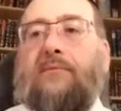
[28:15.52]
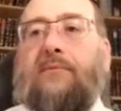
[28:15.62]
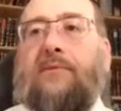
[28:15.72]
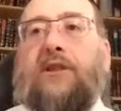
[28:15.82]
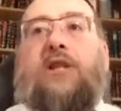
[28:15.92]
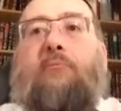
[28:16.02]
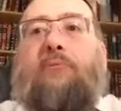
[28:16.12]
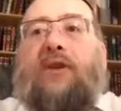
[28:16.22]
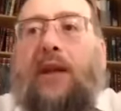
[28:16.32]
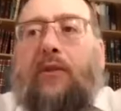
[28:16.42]
There's
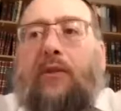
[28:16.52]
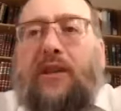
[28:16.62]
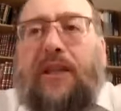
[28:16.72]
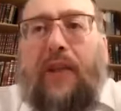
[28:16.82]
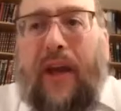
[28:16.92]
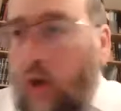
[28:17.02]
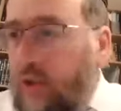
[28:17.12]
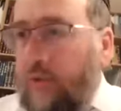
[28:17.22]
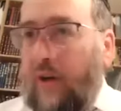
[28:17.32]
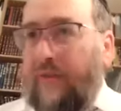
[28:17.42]
nothing
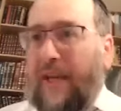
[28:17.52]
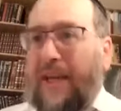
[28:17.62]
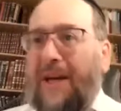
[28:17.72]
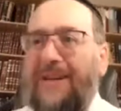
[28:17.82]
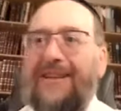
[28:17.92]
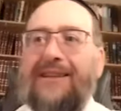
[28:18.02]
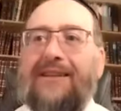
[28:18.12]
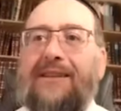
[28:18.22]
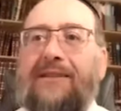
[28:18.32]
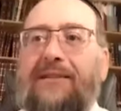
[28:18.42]
Osir over here.
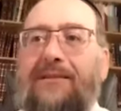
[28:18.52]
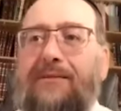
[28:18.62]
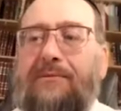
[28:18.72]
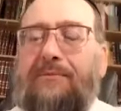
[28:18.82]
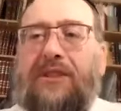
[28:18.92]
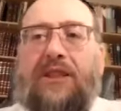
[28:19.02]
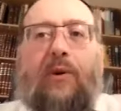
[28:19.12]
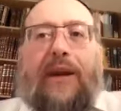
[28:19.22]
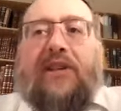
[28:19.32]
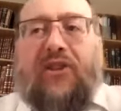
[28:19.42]
There's
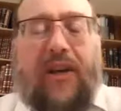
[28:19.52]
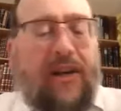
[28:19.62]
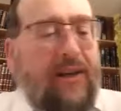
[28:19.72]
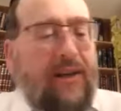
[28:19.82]
no Issa.